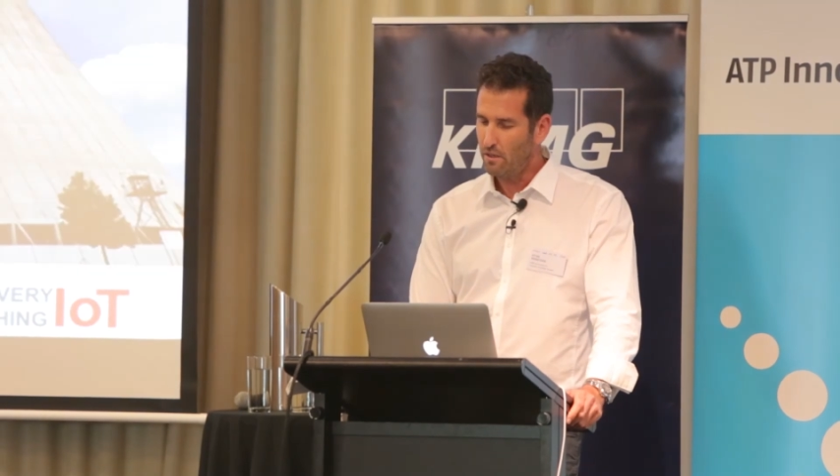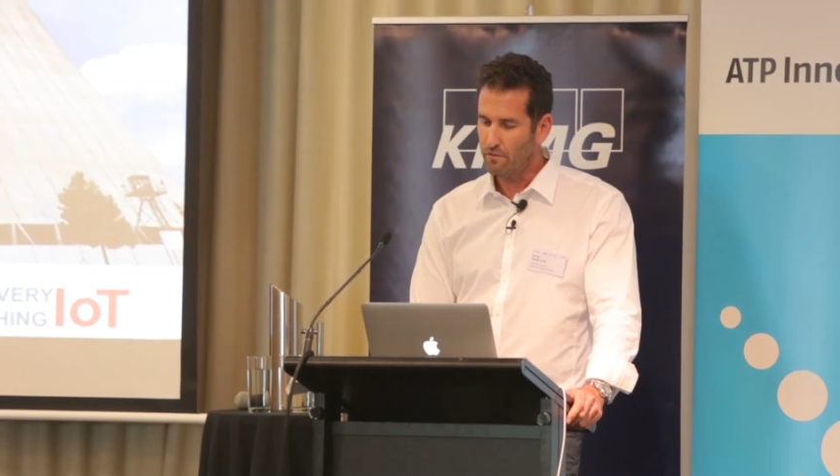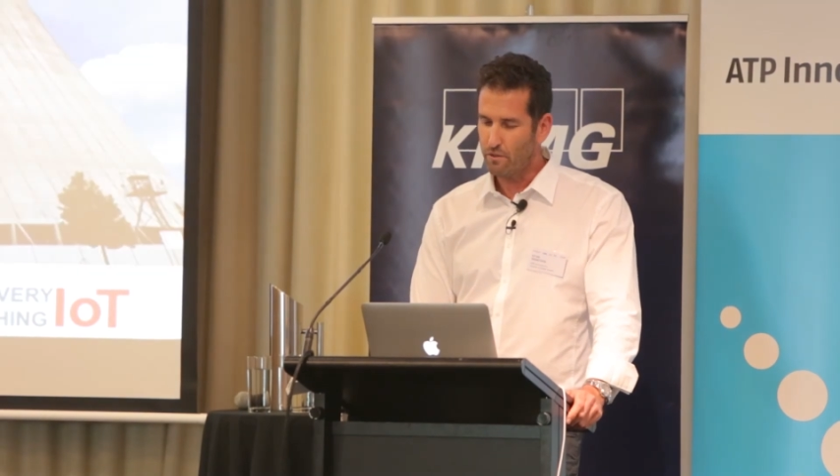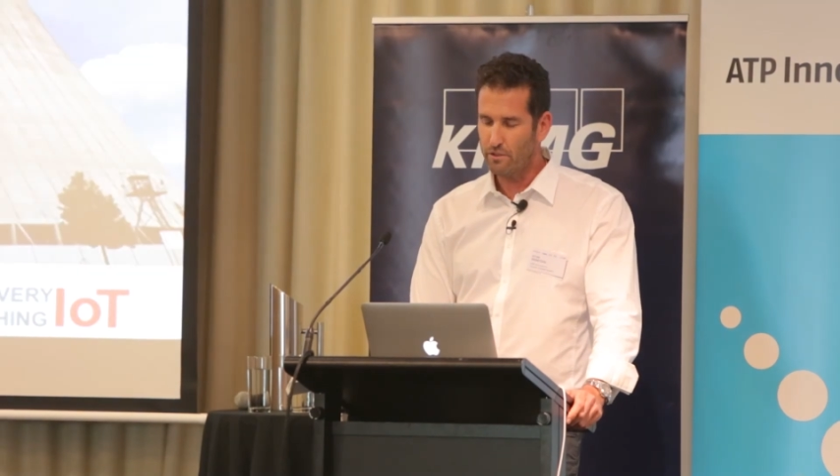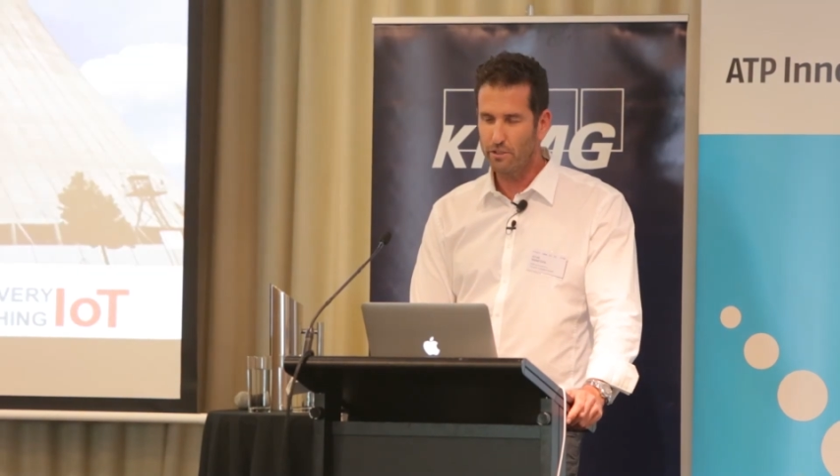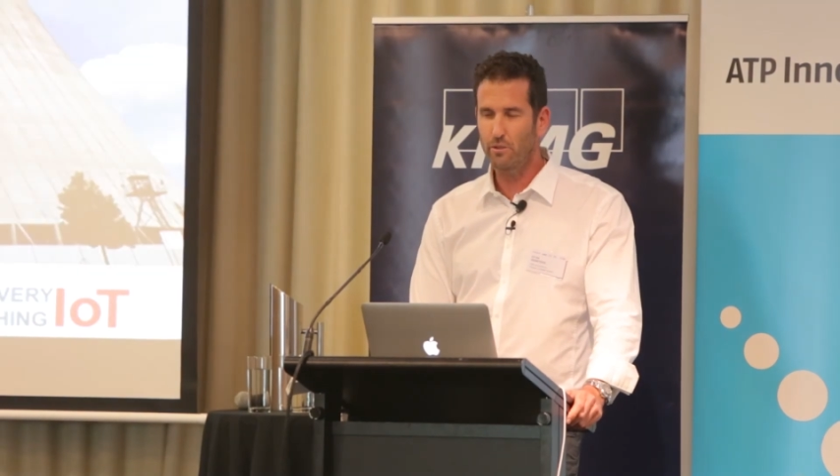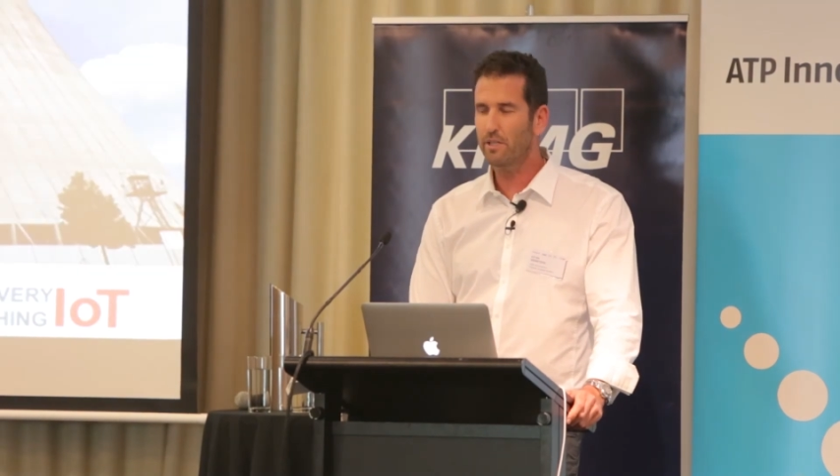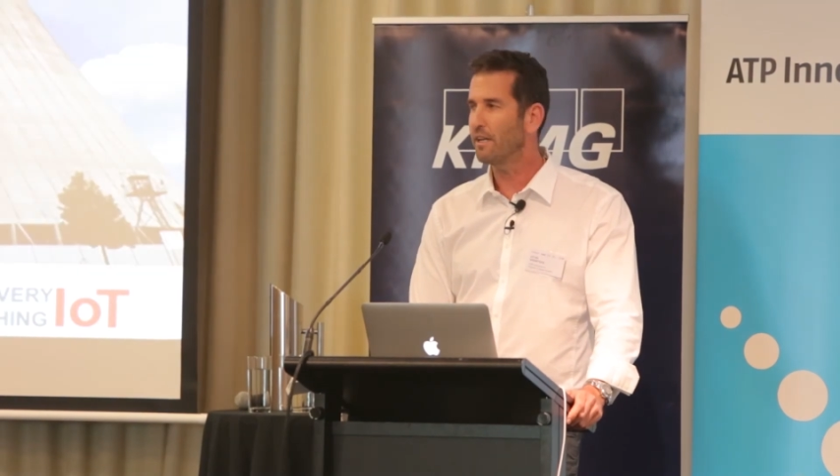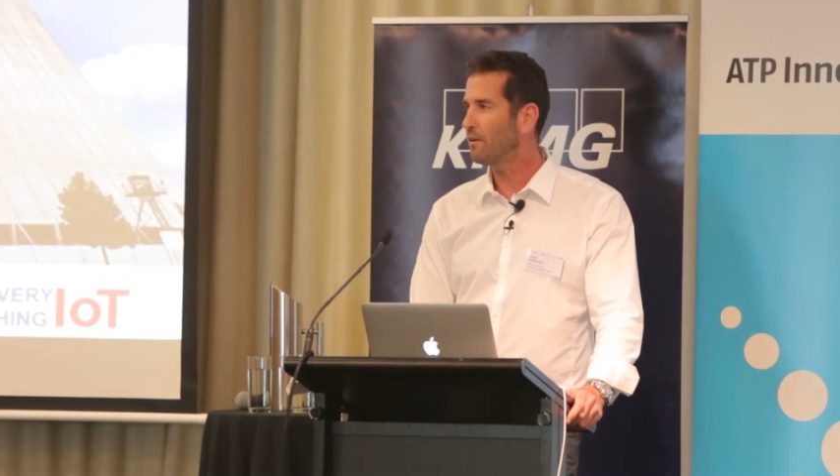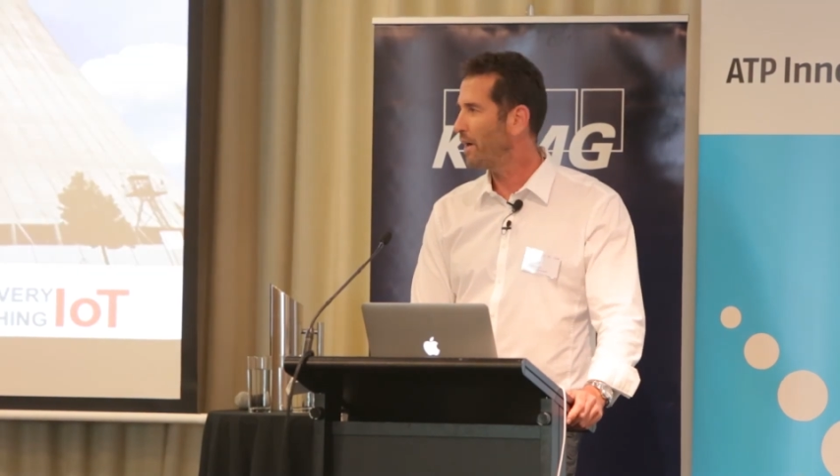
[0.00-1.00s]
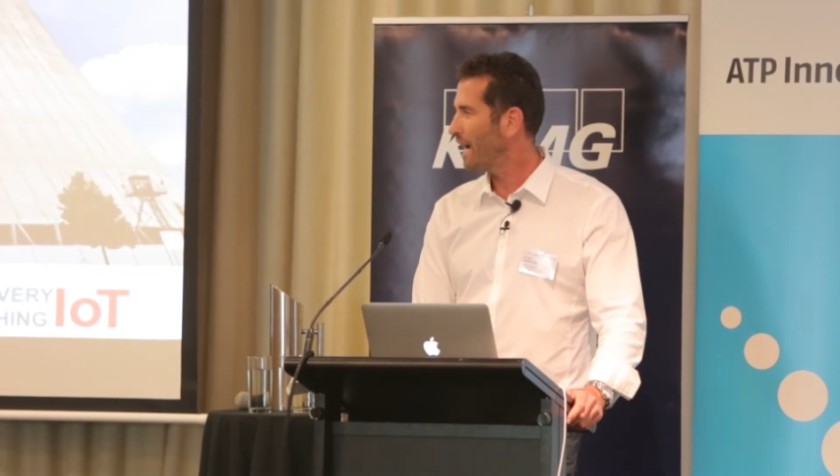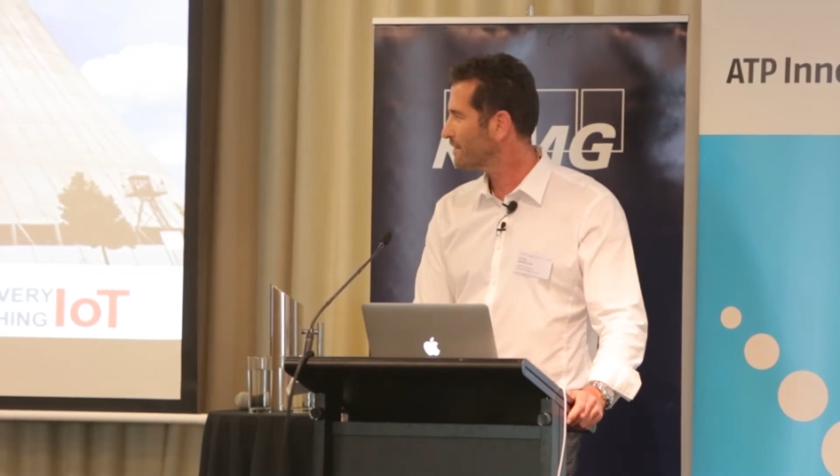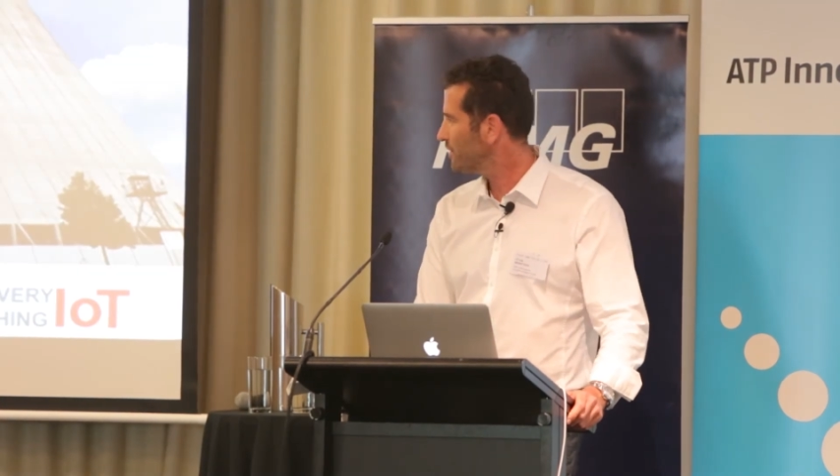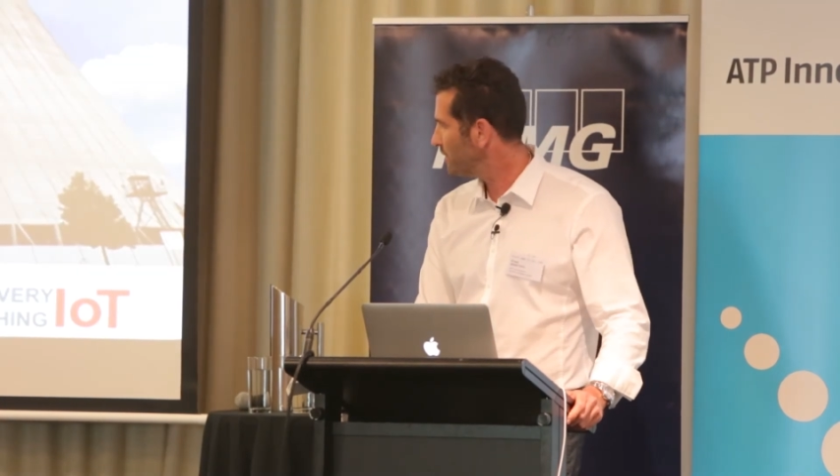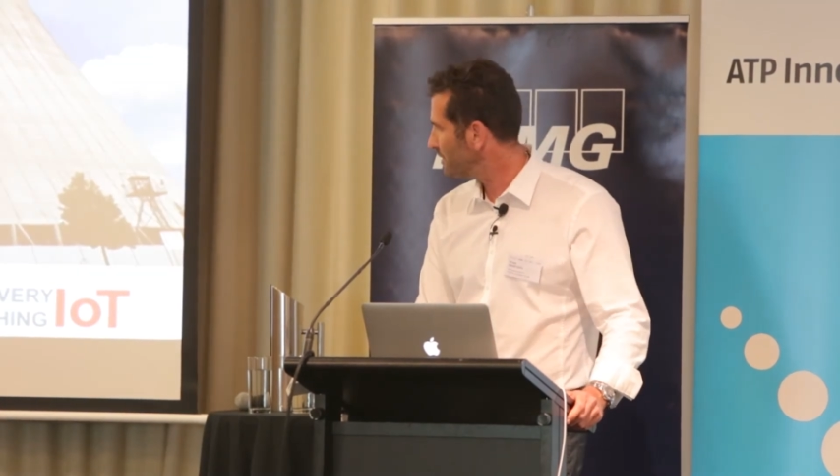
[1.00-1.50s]
Of course, nuclear
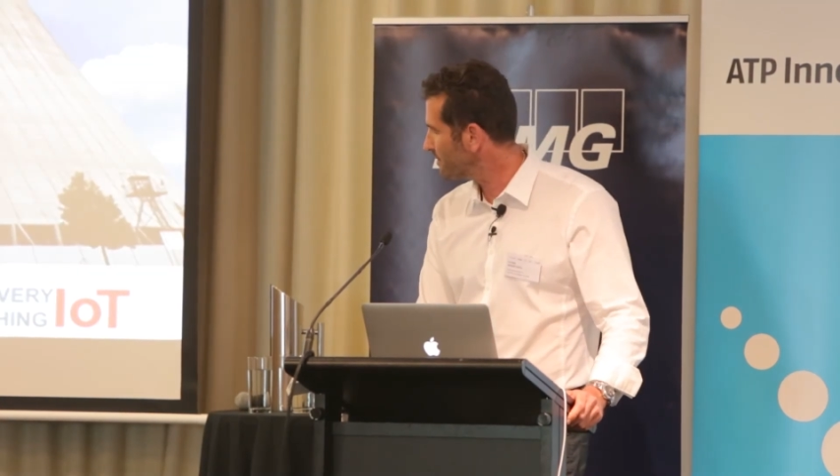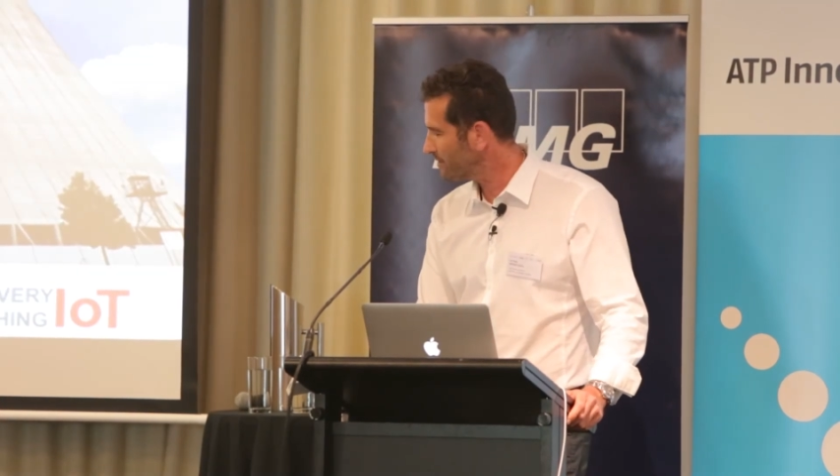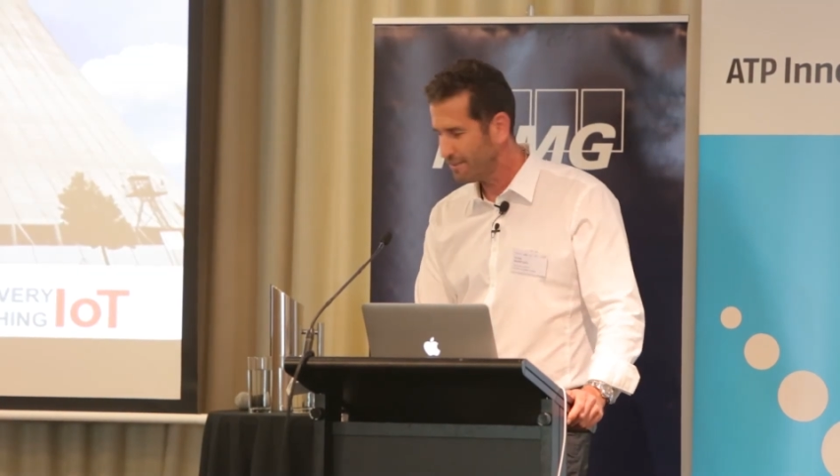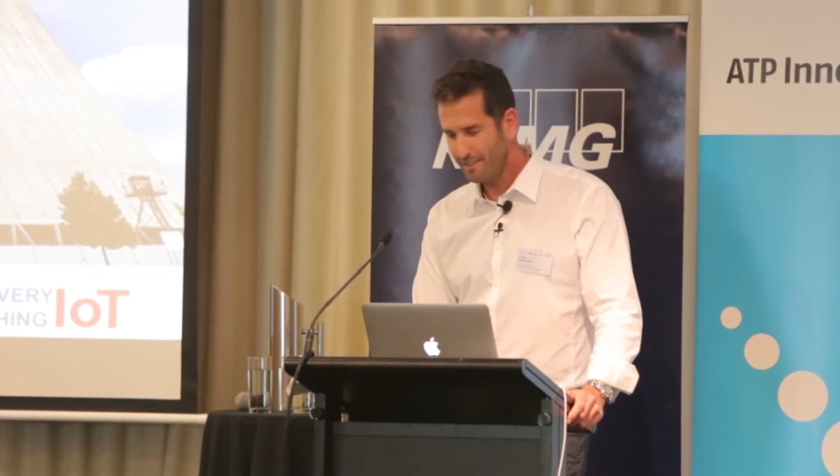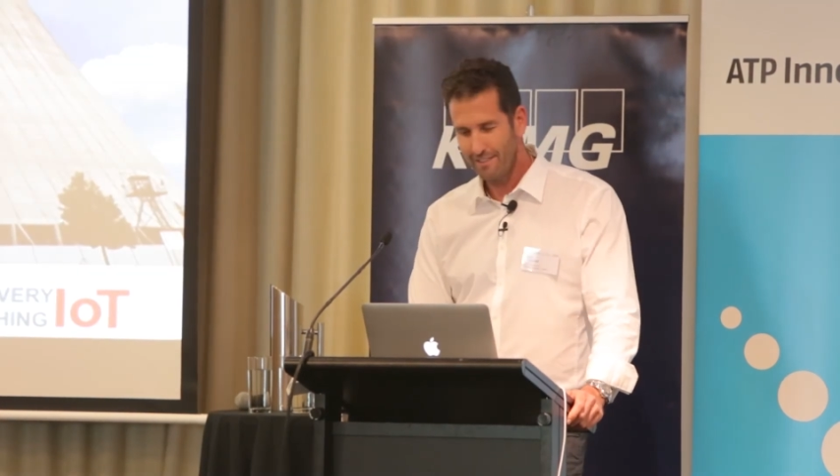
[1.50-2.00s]
reactors,